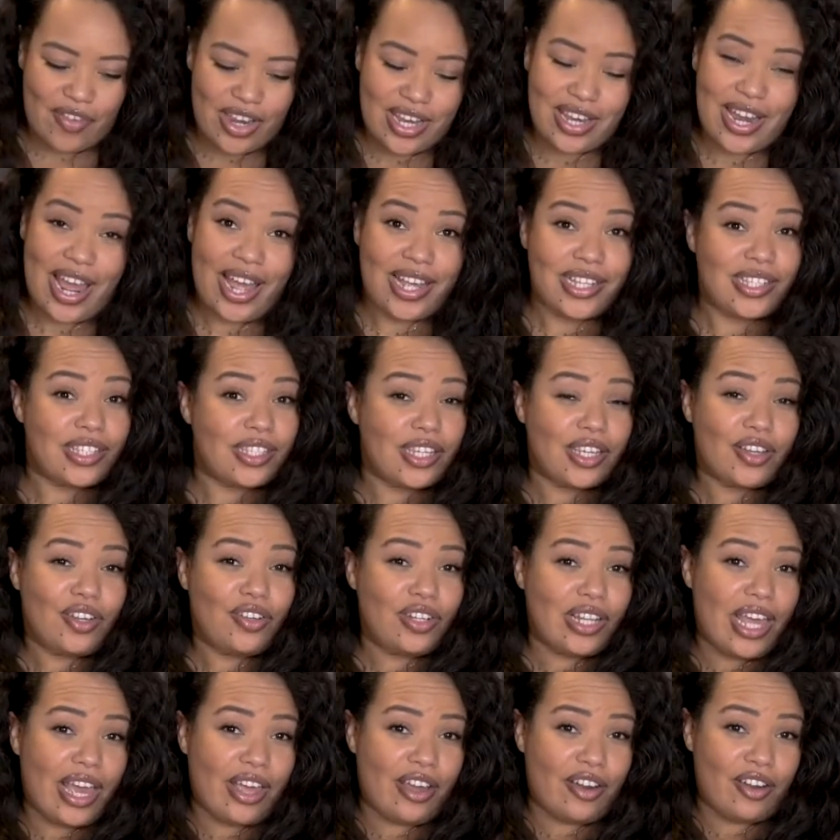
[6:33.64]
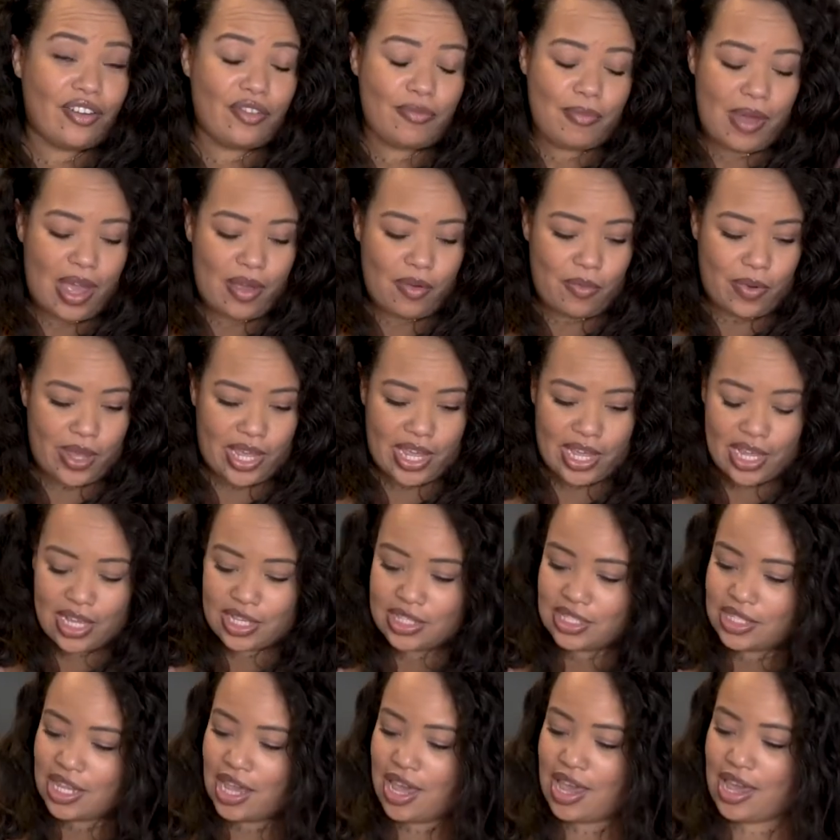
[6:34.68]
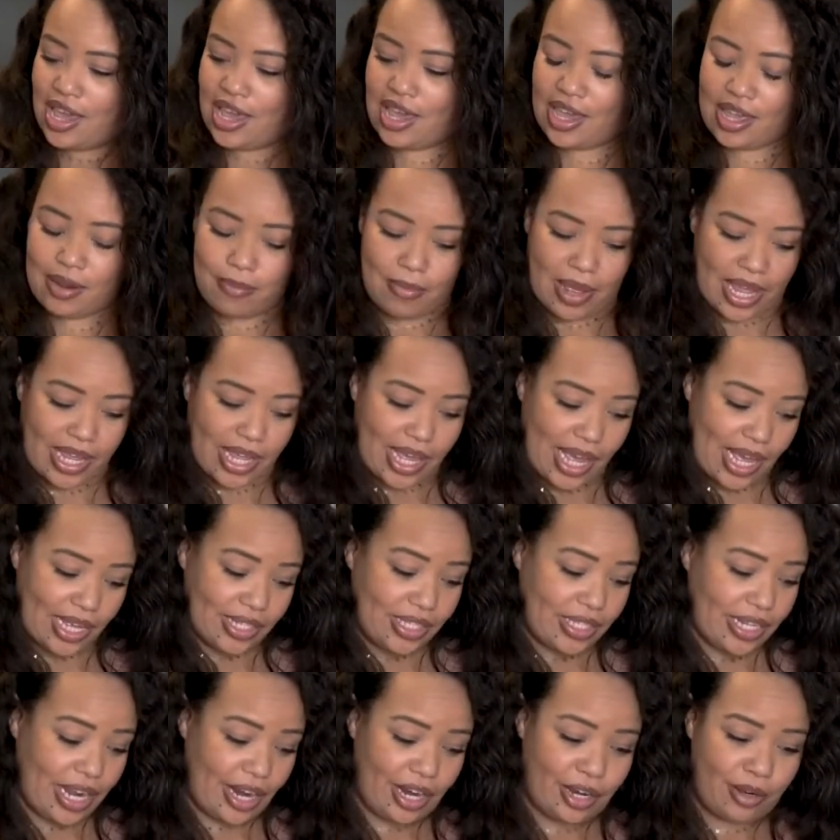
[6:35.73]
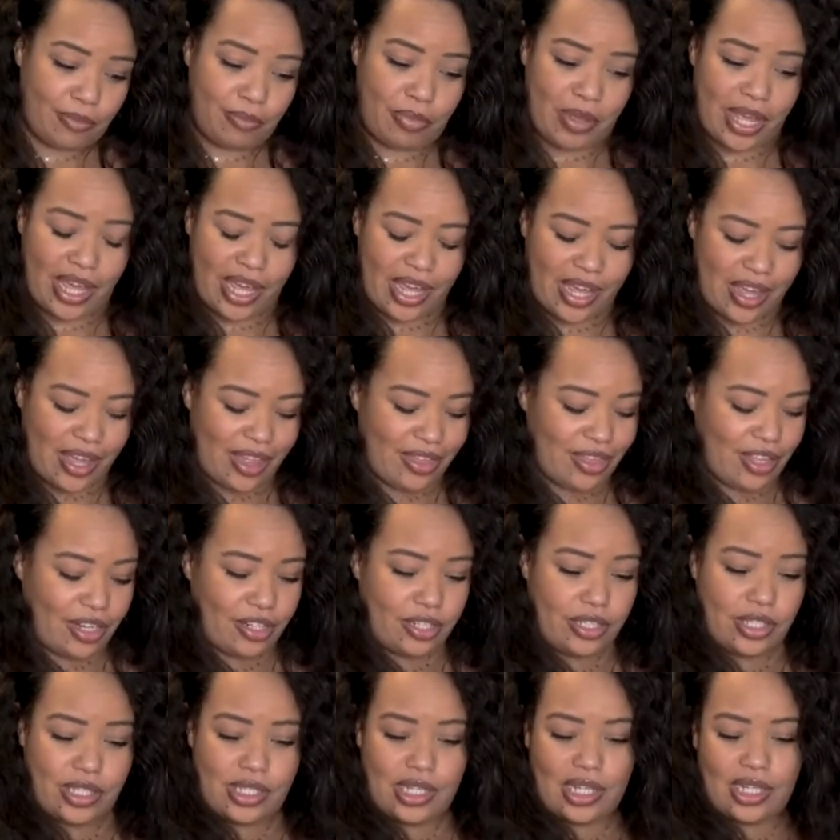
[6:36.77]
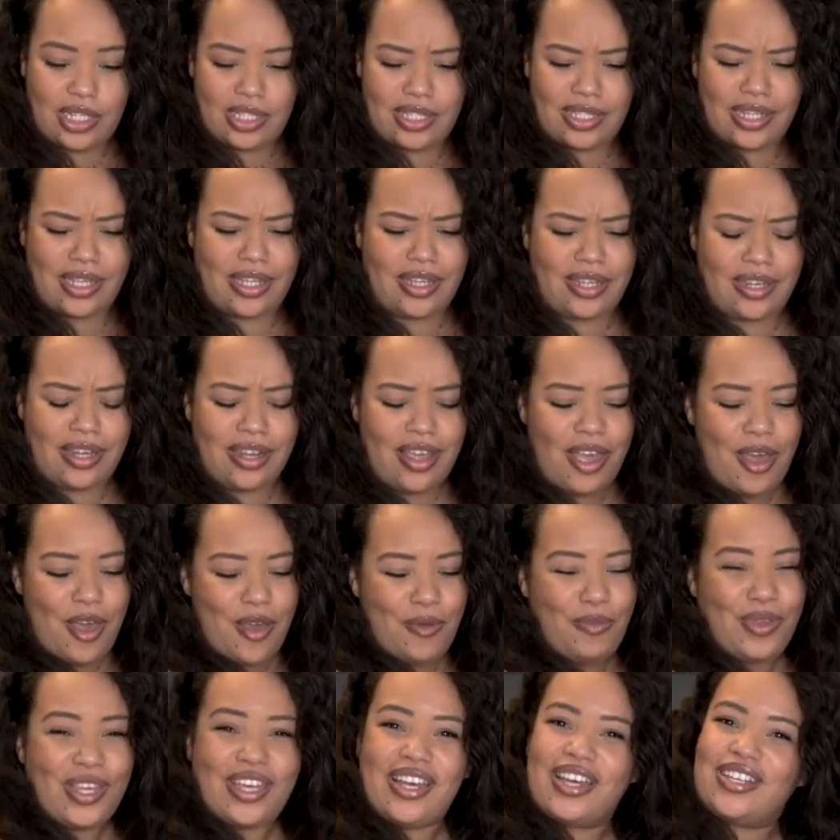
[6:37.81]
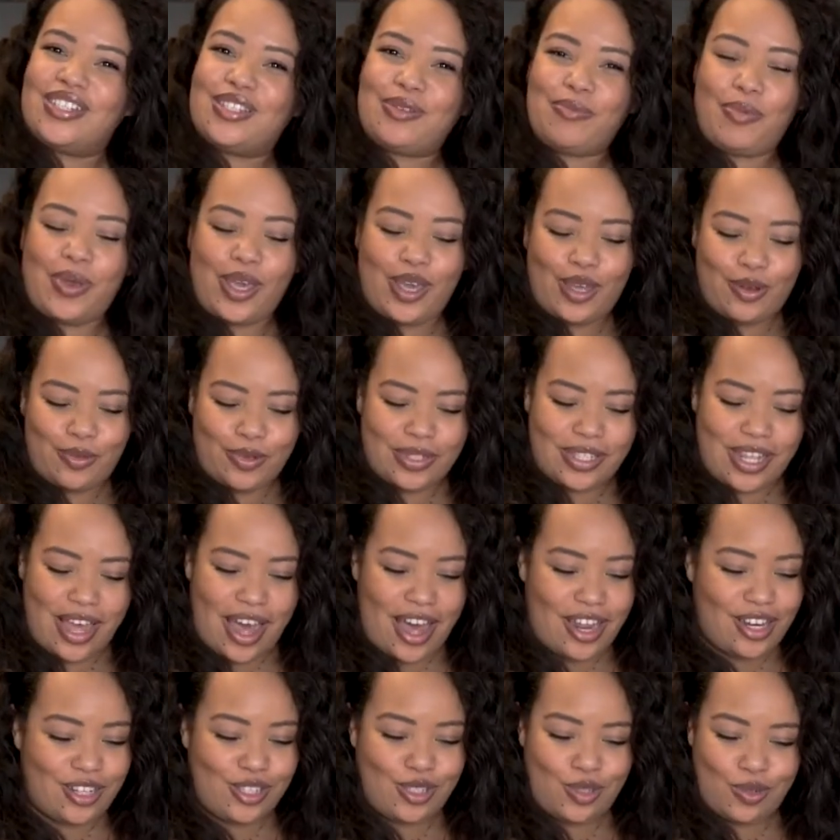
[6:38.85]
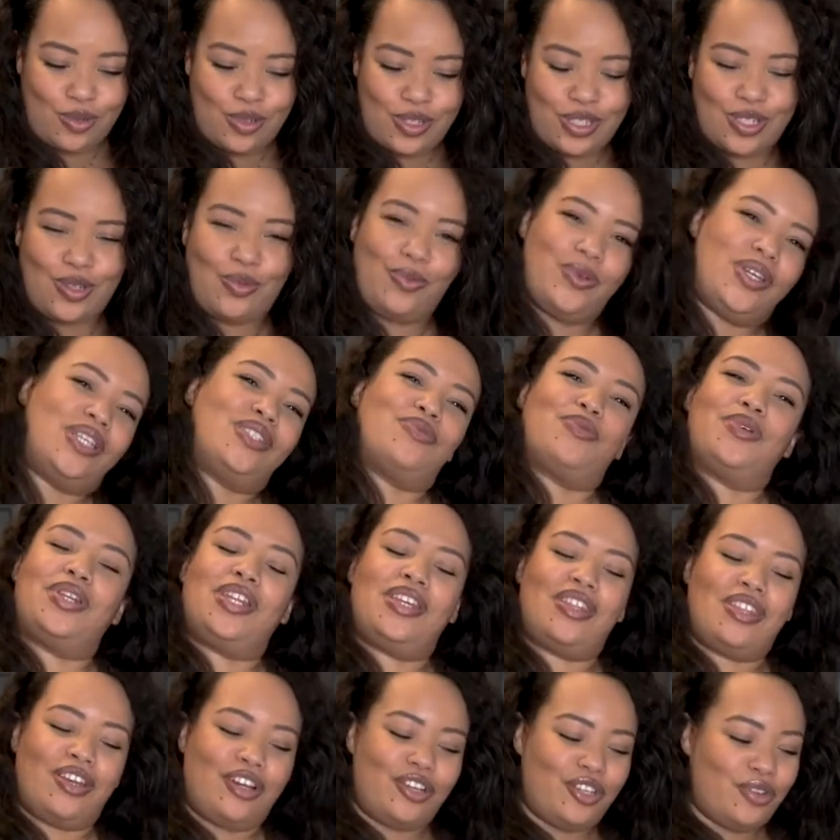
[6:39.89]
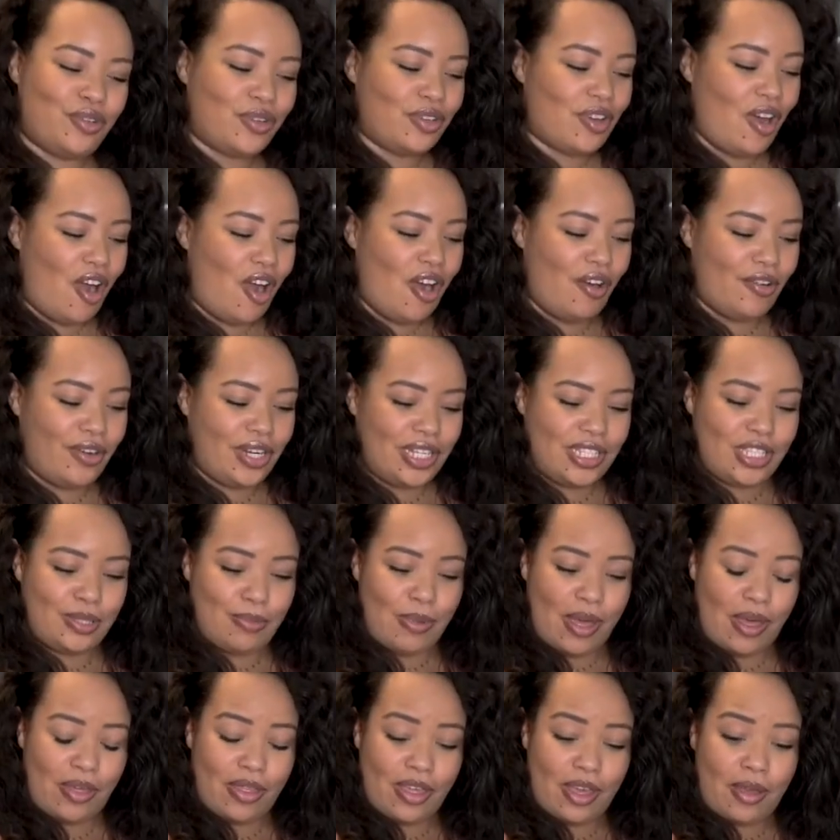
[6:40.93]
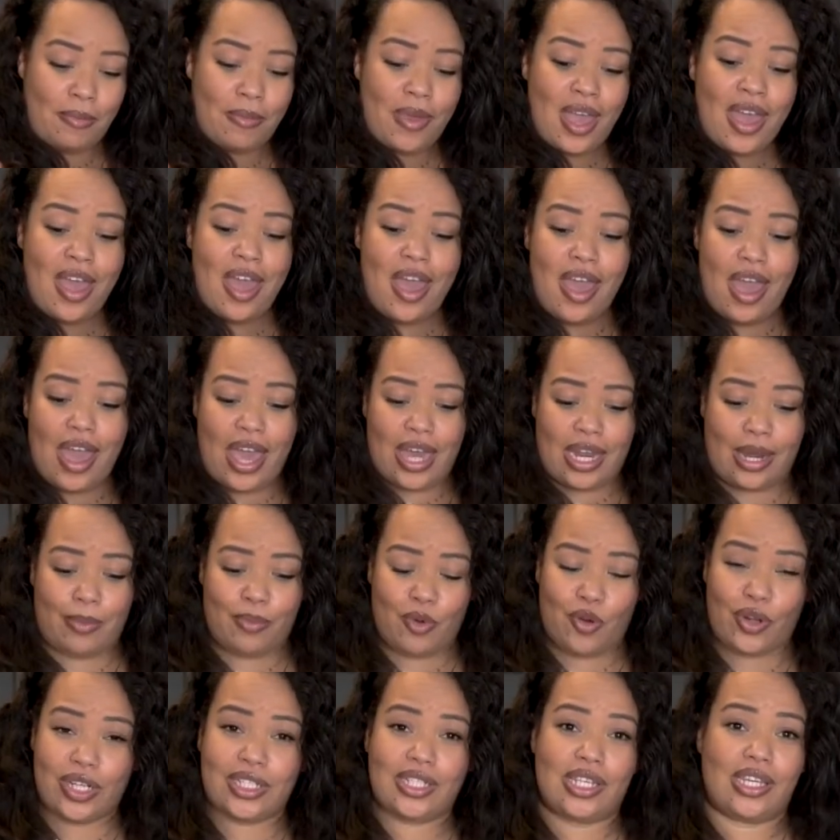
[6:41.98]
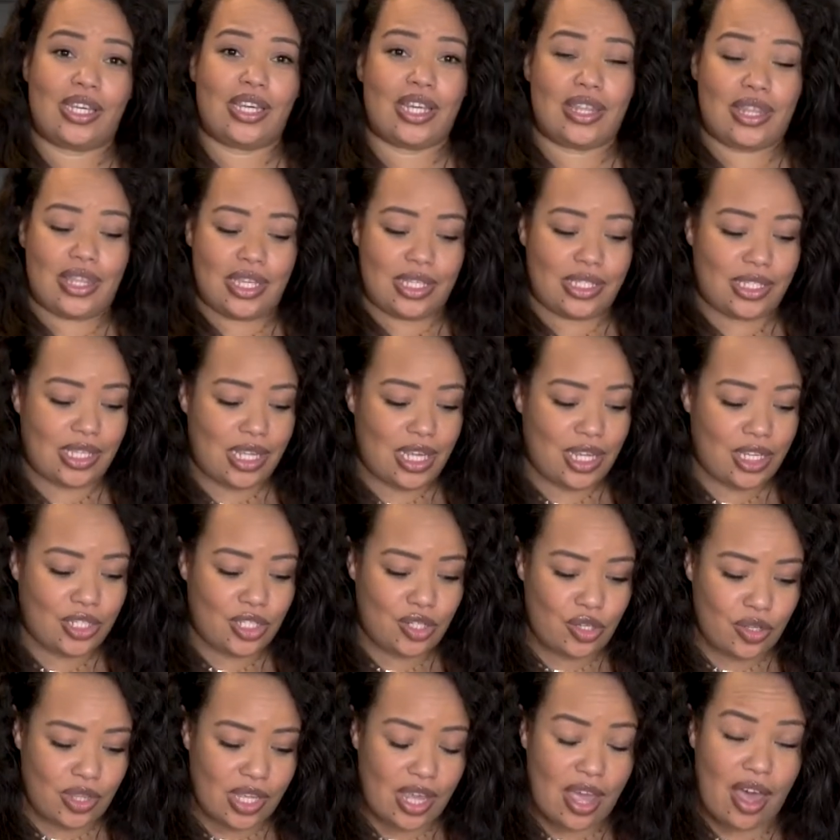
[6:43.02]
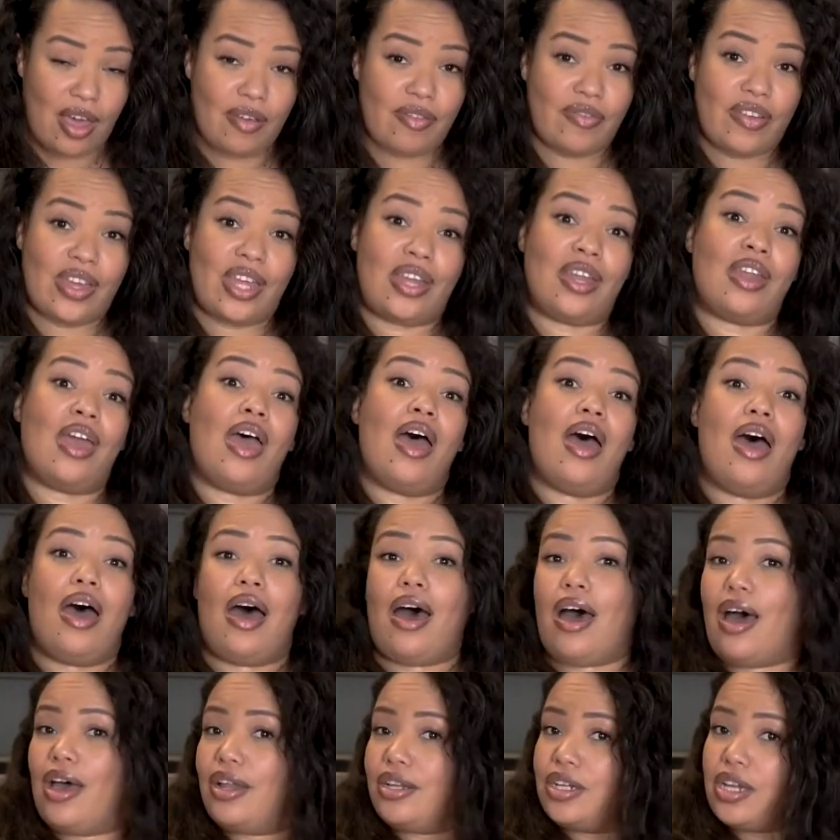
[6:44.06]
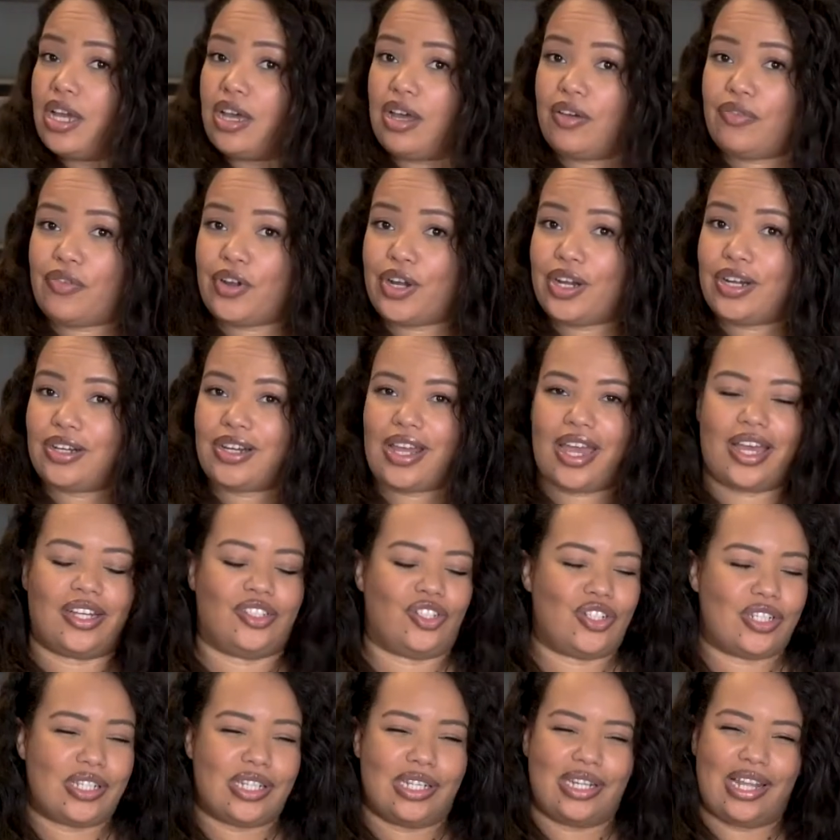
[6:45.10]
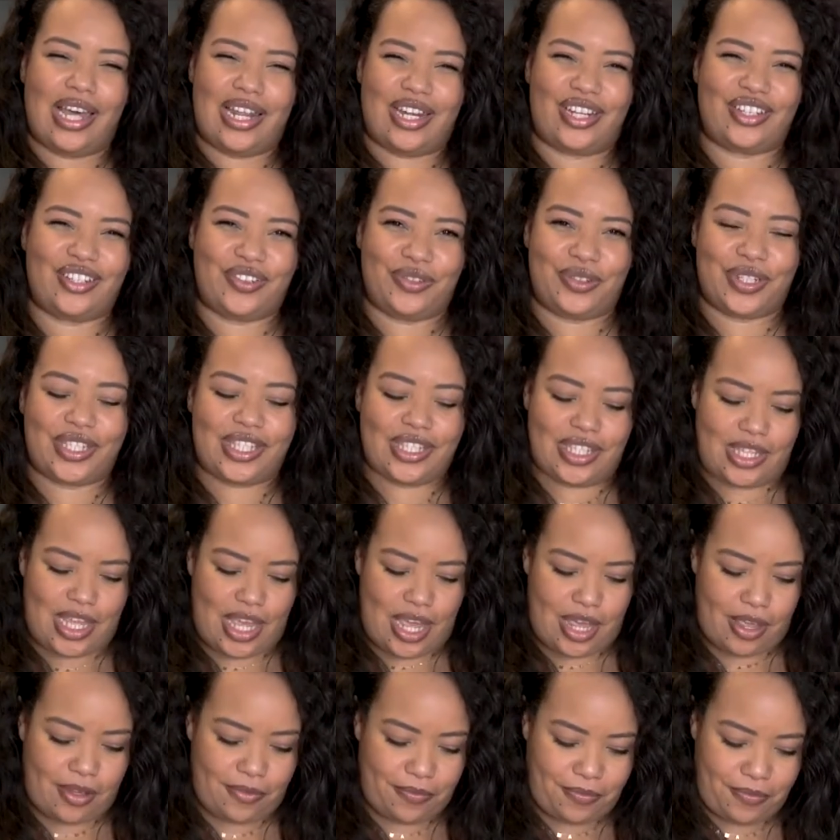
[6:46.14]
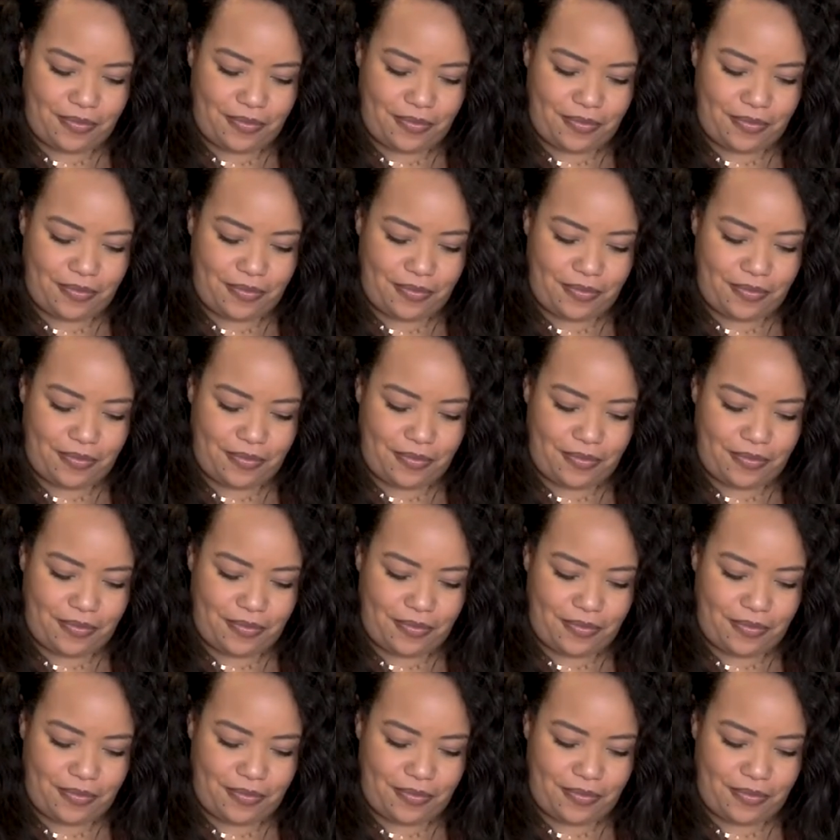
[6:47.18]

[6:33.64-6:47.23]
a nice single layer of my wings in my cast iron pan. They're seasoned. Because the pan was hot, as soon as the wings went in there, you can already smell them. And I'm going to get this into the oven uncovered and just let it do its thing.